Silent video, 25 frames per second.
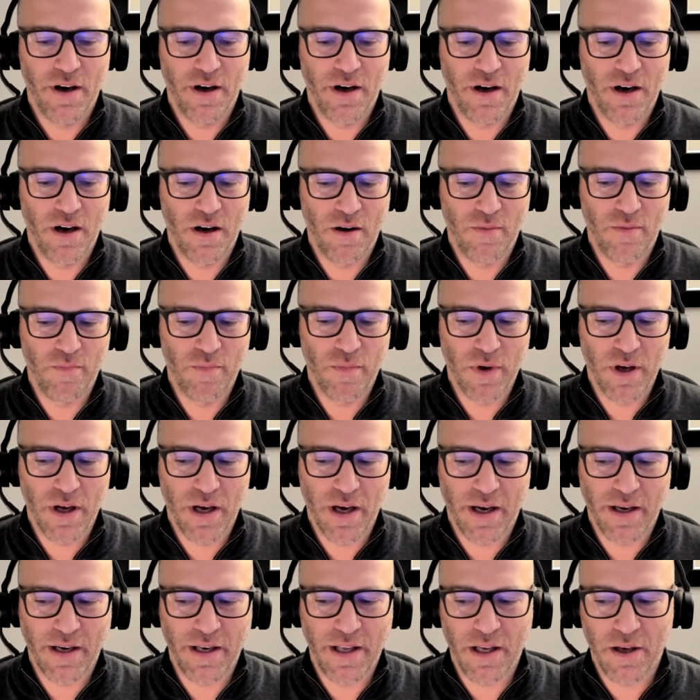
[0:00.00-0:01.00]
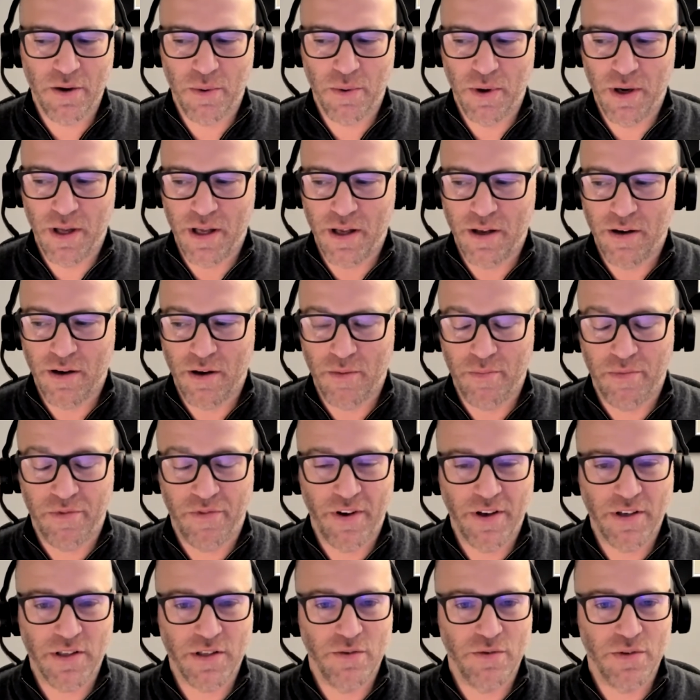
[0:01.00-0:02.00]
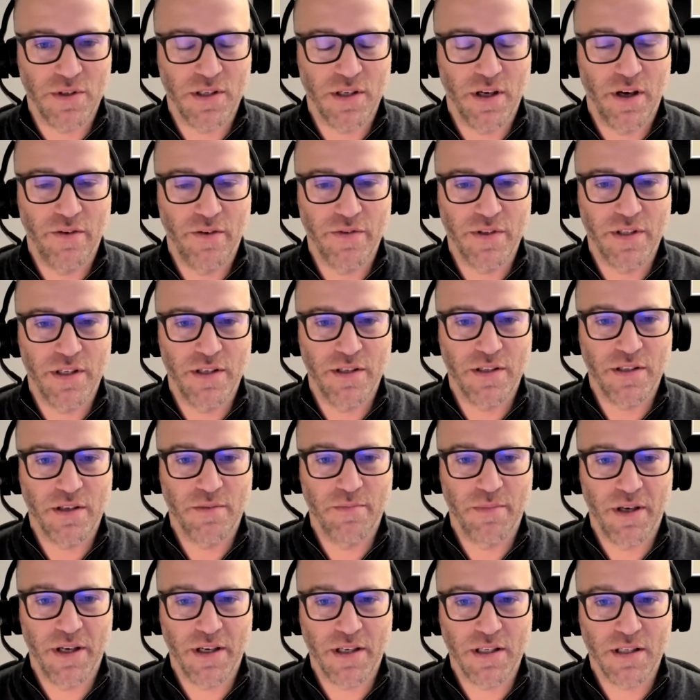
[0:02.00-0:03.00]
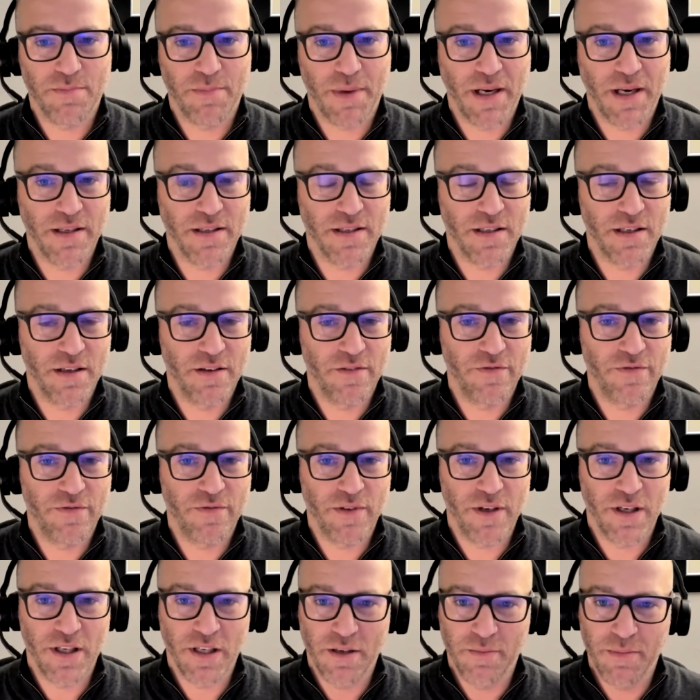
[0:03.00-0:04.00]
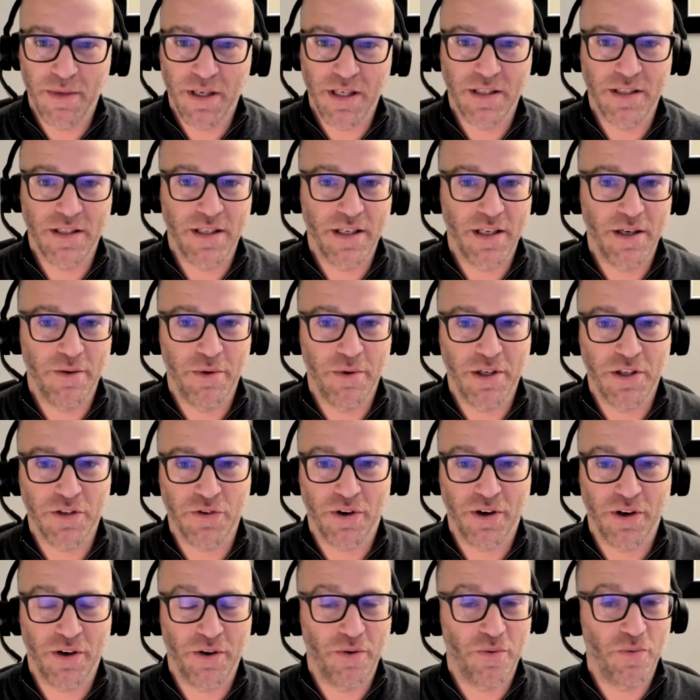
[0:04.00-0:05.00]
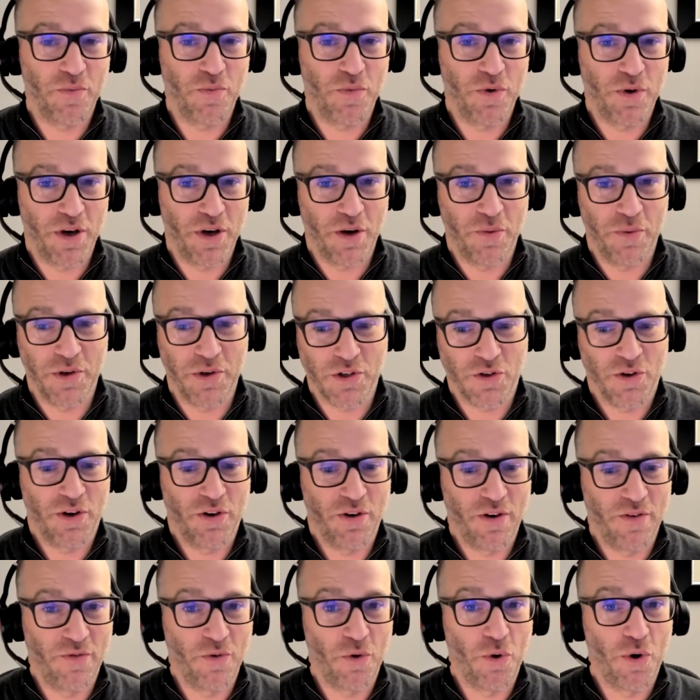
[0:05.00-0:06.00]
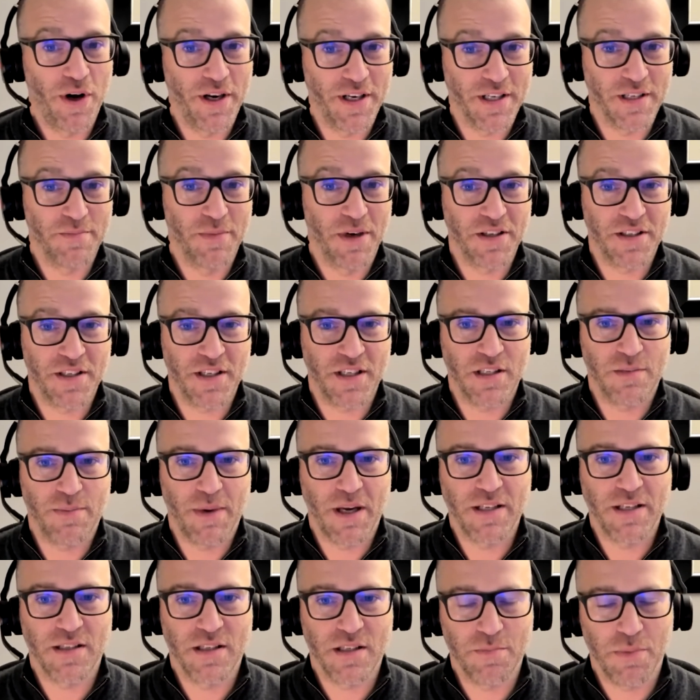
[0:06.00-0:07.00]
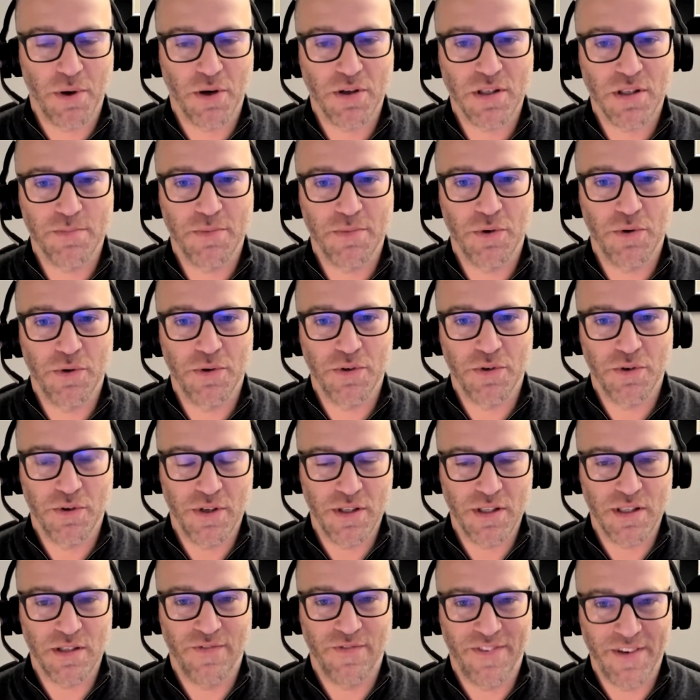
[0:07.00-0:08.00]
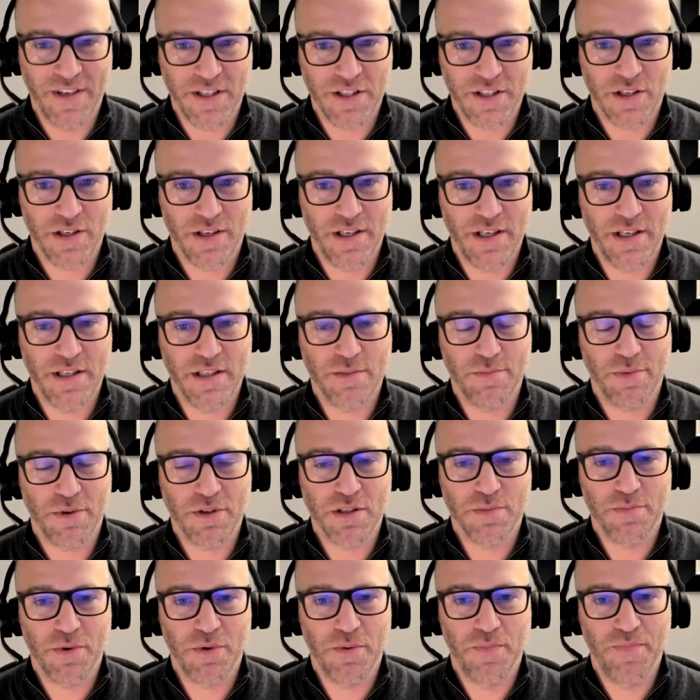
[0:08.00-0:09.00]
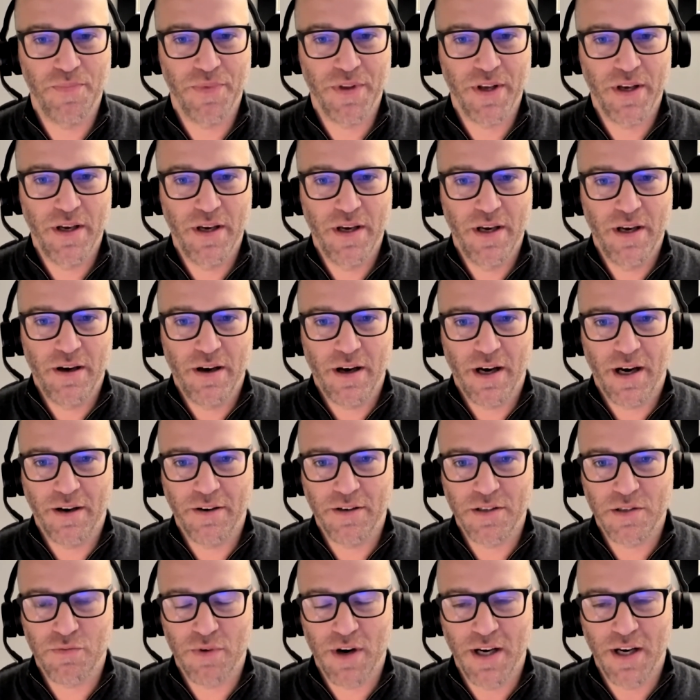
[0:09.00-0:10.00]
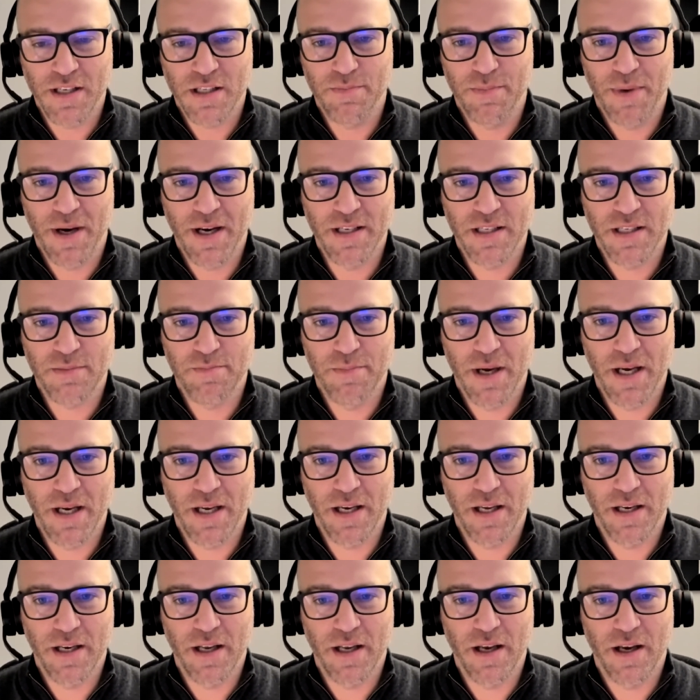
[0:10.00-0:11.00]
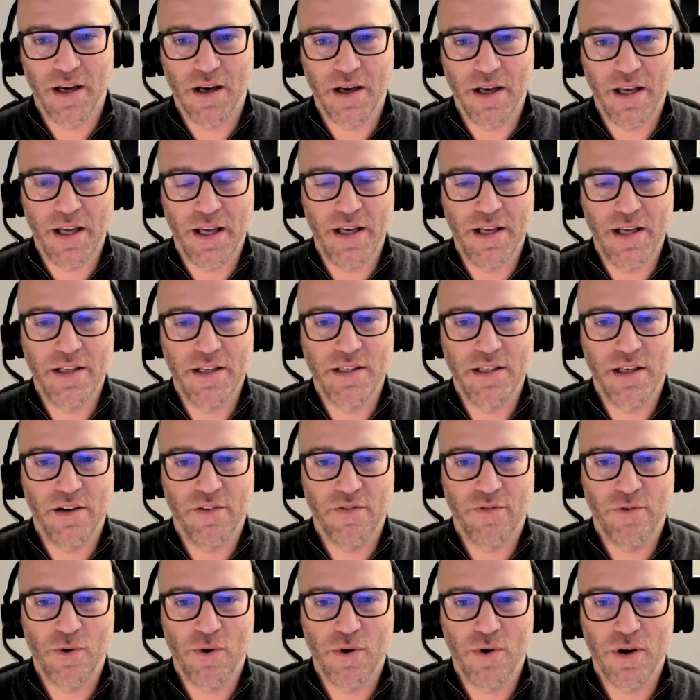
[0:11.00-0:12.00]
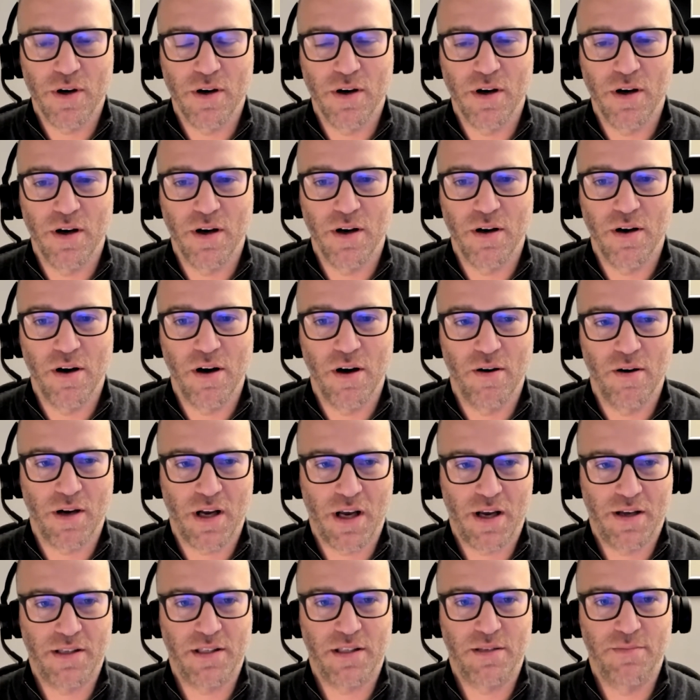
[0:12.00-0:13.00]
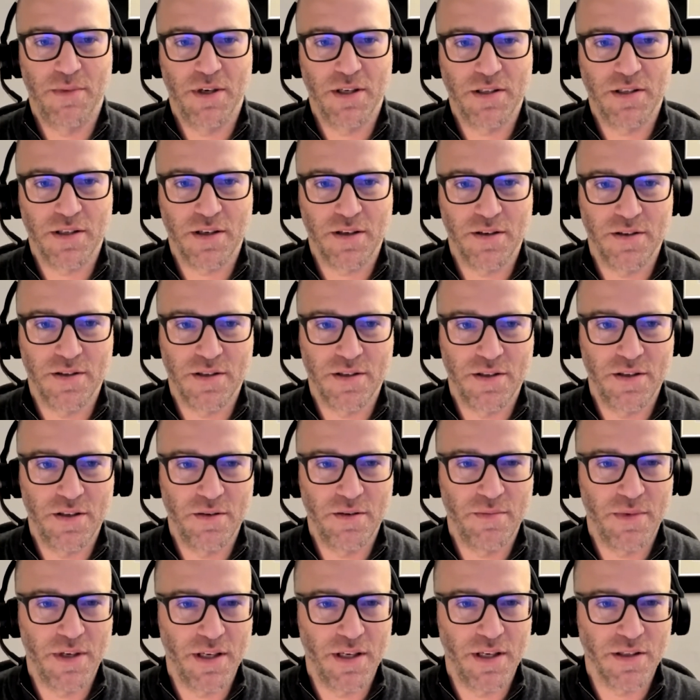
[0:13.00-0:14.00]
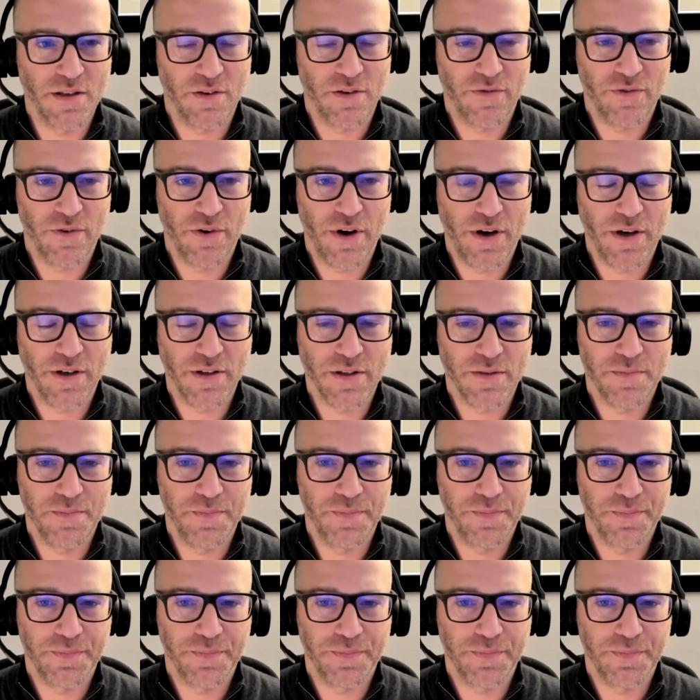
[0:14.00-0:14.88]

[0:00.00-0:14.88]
And equally, professional services can be expensive. In the mid-tier, we're trying to avoid as much expense as possible and do it as efficiently as possible. How does Rackspace make it easier for a customer to consume these offerings?